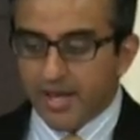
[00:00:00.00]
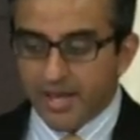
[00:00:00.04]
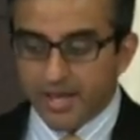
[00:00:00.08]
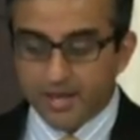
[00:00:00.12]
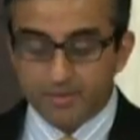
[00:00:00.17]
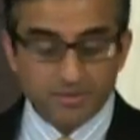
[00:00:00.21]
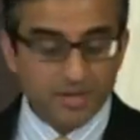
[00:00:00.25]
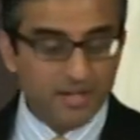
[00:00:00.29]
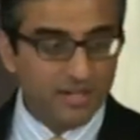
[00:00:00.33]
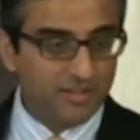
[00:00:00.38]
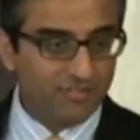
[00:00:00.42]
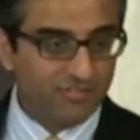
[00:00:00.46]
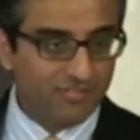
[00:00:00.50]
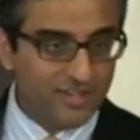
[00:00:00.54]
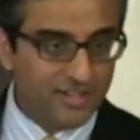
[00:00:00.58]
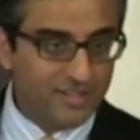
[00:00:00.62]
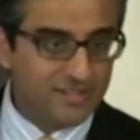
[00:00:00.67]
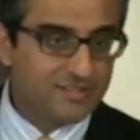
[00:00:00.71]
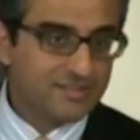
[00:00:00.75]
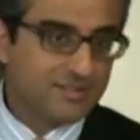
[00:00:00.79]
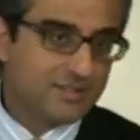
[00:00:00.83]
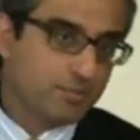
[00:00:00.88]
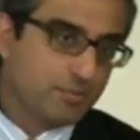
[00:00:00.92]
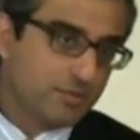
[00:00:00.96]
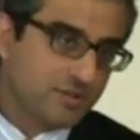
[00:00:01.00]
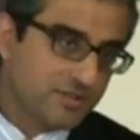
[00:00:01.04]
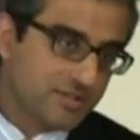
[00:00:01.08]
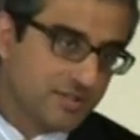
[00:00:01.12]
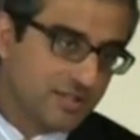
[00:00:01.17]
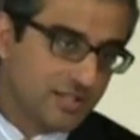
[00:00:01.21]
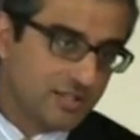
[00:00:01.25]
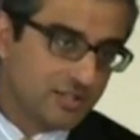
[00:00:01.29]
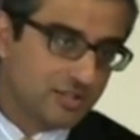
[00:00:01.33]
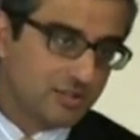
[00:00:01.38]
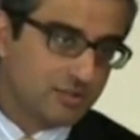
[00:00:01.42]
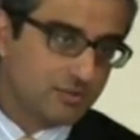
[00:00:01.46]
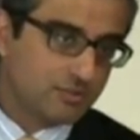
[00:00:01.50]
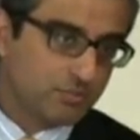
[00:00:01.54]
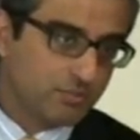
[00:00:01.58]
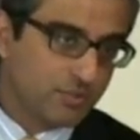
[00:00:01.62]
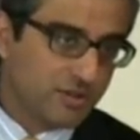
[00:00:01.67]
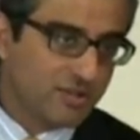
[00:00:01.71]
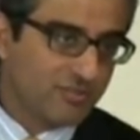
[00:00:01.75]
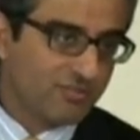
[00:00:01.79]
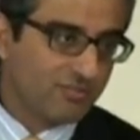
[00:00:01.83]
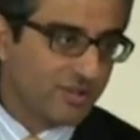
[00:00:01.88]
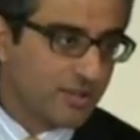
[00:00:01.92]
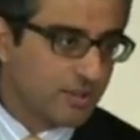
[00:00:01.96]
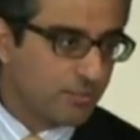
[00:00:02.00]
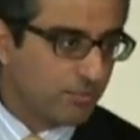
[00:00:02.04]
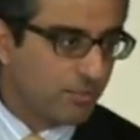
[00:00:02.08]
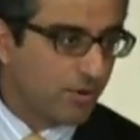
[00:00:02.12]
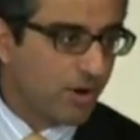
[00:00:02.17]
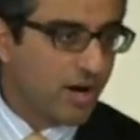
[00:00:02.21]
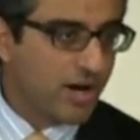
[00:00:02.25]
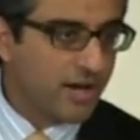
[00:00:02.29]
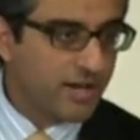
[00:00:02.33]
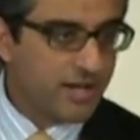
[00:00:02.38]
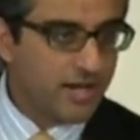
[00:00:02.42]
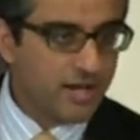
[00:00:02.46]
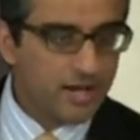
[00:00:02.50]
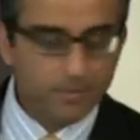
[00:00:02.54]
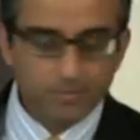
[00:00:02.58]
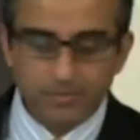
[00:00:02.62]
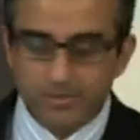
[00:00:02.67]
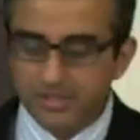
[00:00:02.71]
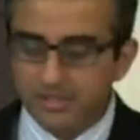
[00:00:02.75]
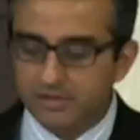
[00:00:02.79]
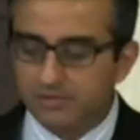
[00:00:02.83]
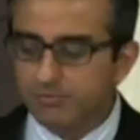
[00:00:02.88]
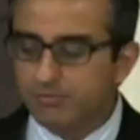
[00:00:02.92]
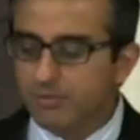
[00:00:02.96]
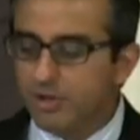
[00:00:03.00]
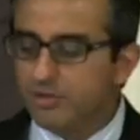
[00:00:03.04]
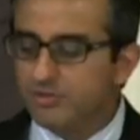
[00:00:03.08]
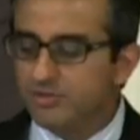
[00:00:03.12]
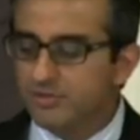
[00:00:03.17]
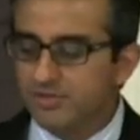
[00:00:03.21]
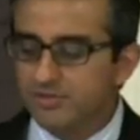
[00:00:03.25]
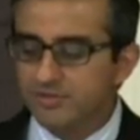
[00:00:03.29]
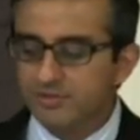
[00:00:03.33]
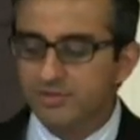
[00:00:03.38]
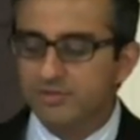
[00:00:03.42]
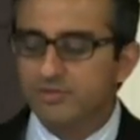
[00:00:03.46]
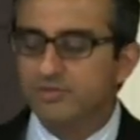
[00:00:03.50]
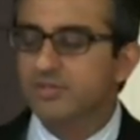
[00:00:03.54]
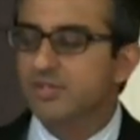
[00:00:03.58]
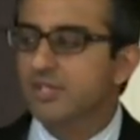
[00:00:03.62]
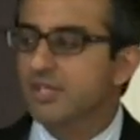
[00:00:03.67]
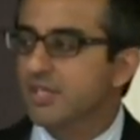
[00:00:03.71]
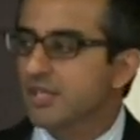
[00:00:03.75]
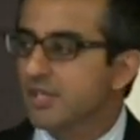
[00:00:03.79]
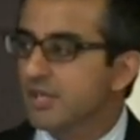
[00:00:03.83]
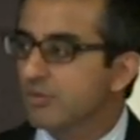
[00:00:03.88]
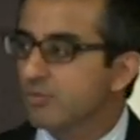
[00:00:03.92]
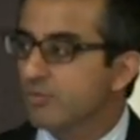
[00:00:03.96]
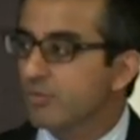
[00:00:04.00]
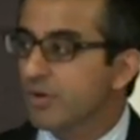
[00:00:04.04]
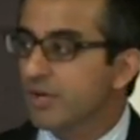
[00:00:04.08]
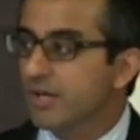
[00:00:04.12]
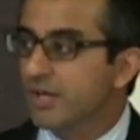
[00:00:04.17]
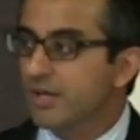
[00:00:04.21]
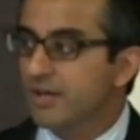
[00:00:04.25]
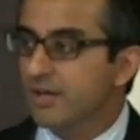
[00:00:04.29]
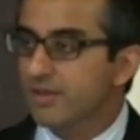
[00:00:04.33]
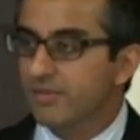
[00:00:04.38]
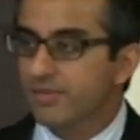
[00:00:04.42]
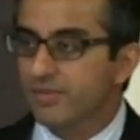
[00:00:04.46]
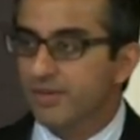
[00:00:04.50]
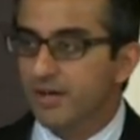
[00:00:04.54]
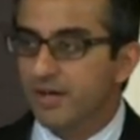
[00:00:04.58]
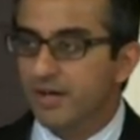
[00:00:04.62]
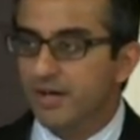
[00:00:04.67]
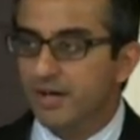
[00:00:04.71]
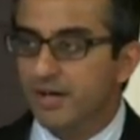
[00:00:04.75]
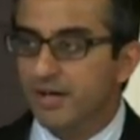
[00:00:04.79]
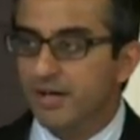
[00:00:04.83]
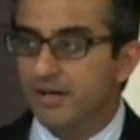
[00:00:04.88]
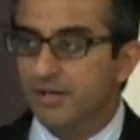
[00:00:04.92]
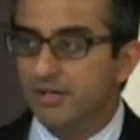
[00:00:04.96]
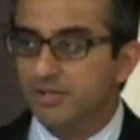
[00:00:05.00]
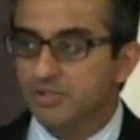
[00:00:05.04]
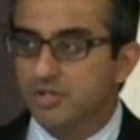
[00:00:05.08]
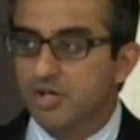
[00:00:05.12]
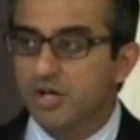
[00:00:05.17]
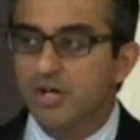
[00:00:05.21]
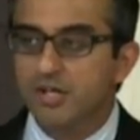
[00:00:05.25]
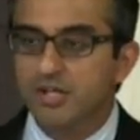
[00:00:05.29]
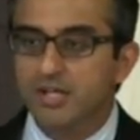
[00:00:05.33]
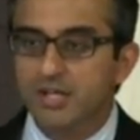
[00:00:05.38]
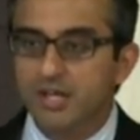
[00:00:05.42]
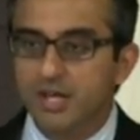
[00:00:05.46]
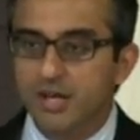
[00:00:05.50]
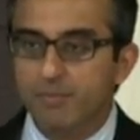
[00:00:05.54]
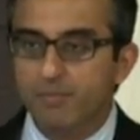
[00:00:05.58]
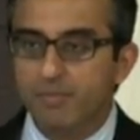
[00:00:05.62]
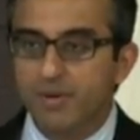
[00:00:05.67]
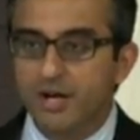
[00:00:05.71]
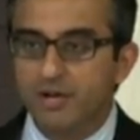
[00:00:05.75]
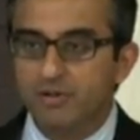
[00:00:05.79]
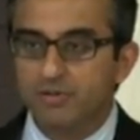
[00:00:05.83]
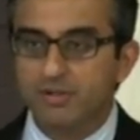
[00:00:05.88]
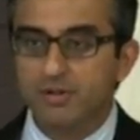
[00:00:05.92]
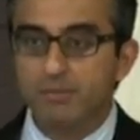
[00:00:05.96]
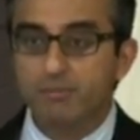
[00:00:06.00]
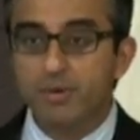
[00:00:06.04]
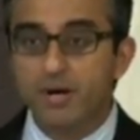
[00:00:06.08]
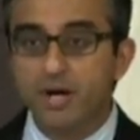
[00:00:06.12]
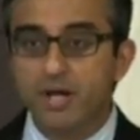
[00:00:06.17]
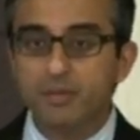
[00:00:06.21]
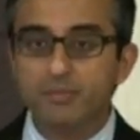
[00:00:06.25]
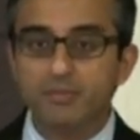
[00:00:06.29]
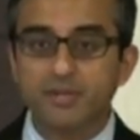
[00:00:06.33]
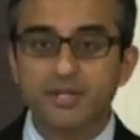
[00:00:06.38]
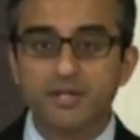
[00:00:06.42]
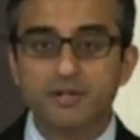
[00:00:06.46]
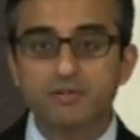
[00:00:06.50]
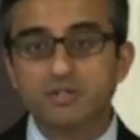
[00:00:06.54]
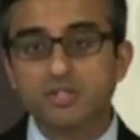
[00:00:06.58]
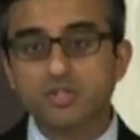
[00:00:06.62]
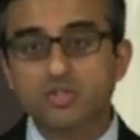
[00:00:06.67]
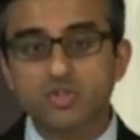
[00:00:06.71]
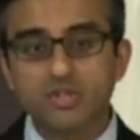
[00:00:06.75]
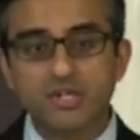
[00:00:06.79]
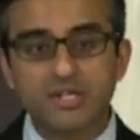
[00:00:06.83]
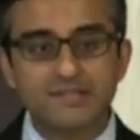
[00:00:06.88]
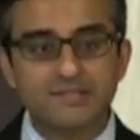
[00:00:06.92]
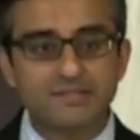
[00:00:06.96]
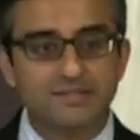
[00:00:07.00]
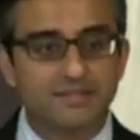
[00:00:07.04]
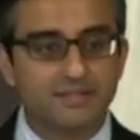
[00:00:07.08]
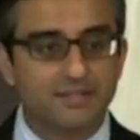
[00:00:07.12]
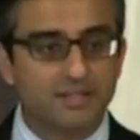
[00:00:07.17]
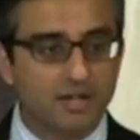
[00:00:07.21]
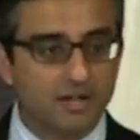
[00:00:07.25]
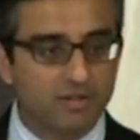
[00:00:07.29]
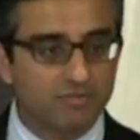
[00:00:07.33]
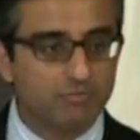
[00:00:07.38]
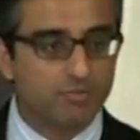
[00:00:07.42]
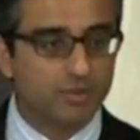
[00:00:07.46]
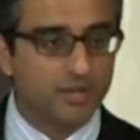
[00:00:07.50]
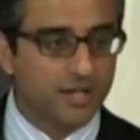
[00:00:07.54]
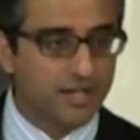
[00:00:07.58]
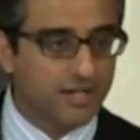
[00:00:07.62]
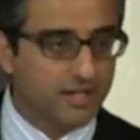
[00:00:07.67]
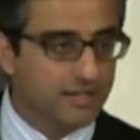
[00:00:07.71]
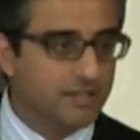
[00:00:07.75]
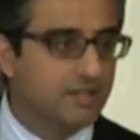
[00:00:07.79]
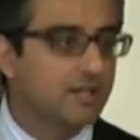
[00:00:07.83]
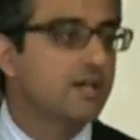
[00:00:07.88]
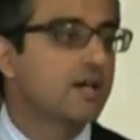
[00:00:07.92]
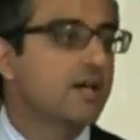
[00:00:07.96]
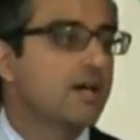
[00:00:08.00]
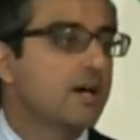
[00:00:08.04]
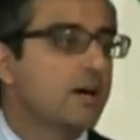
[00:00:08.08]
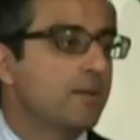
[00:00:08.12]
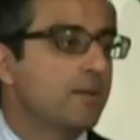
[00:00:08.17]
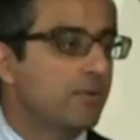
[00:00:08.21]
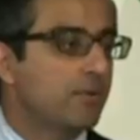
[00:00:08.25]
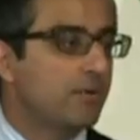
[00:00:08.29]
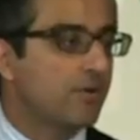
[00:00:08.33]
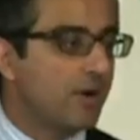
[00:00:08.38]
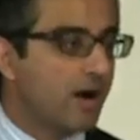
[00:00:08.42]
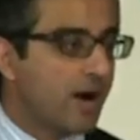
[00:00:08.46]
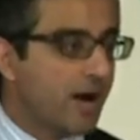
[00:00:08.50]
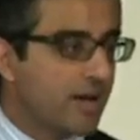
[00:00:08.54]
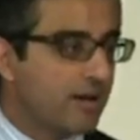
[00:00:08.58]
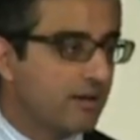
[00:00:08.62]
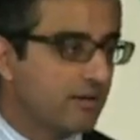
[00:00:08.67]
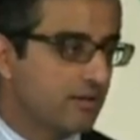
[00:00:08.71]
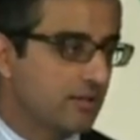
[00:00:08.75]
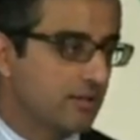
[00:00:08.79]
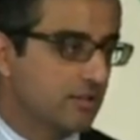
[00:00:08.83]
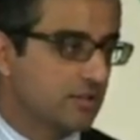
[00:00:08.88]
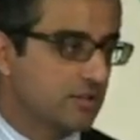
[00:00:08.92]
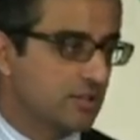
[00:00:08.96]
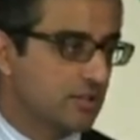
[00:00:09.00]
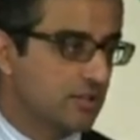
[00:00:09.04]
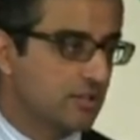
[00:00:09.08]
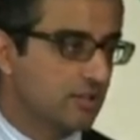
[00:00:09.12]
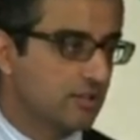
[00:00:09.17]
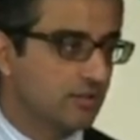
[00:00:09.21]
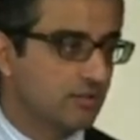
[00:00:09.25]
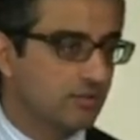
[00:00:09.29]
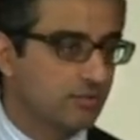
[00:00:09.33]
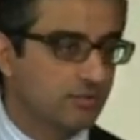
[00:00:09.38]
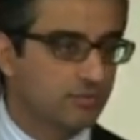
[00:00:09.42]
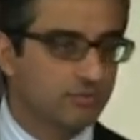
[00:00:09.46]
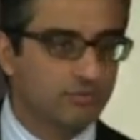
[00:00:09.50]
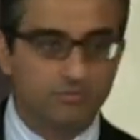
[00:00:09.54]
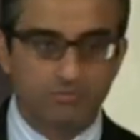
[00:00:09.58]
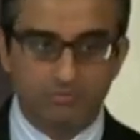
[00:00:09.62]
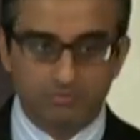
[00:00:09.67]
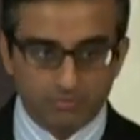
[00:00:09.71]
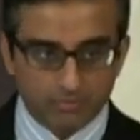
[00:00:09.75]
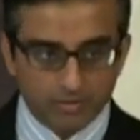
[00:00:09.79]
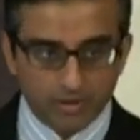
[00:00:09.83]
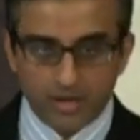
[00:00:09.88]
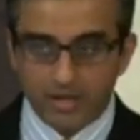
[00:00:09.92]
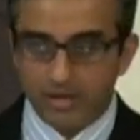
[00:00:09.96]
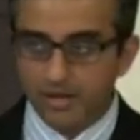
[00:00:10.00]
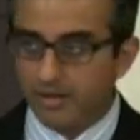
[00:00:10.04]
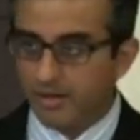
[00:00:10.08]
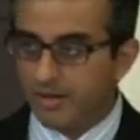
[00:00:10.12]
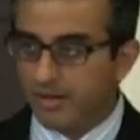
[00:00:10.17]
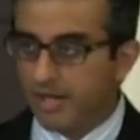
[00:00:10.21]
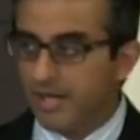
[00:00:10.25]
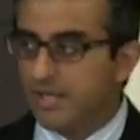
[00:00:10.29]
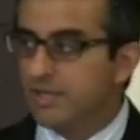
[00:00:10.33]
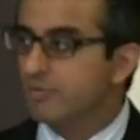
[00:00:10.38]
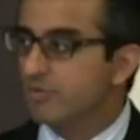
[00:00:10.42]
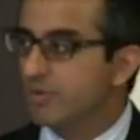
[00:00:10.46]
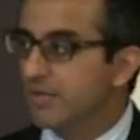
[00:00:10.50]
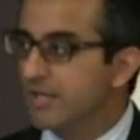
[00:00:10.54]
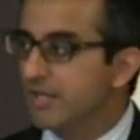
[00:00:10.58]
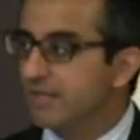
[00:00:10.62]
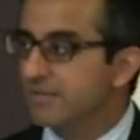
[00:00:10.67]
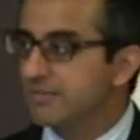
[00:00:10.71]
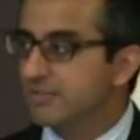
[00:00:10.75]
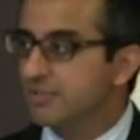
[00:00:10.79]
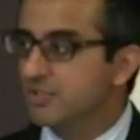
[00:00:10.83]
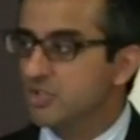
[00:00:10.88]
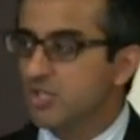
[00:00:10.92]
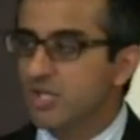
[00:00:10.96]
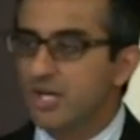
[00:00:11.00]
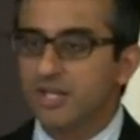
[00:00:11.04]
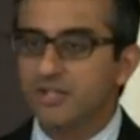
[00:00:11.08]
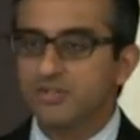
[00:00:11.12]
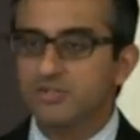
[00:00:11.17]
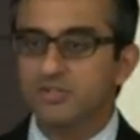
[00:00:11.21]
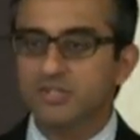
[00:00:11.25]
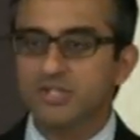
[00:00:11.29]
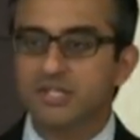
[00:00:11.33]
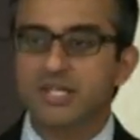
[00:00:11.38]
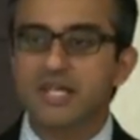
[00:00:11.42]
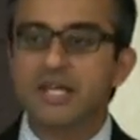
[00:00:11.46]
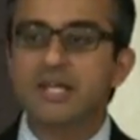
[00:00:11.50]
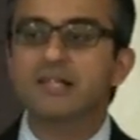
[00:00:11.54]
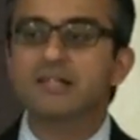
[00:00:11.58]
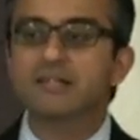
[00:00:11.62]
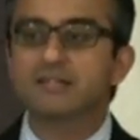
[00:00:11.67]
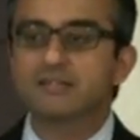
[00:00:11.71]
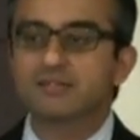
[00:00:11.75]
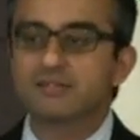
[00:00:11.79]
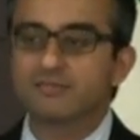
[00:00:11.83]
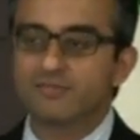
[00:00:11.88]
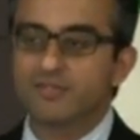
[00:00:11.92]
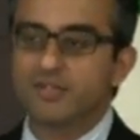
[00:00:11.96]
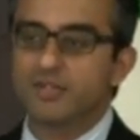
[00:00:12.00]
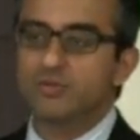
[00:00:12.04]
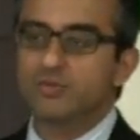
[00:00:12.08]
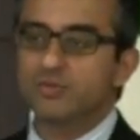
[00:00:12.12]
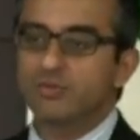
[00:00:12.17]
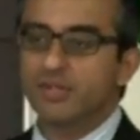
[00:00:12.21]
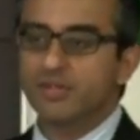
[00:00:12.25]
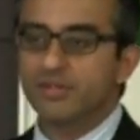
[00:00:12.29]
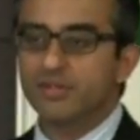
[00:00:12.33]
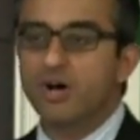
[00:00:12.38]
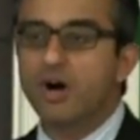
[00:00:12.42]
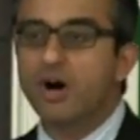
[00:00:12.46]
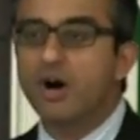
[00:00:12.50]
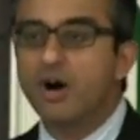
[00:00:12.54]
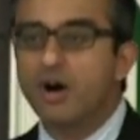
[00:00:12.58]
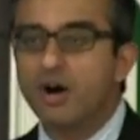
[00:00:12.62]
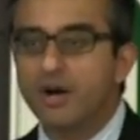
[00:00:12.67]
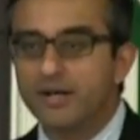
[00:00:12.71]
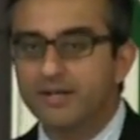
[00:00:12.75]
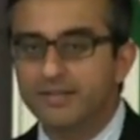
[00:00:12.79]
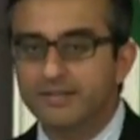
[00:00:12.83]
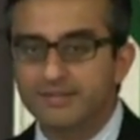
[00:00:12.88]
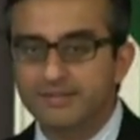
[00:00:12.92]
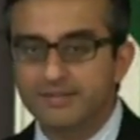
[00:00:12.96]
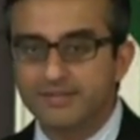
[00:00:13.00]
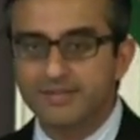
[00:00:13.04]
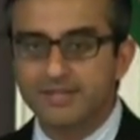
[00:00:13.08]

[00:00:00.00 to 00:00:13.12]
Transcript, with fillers: Ibn Nafis, the person I just briefly brought up, he's most associated with uh, talking about the pulmonary transit of blood, prior to uh, anyone else and challenging Galen's view that the heart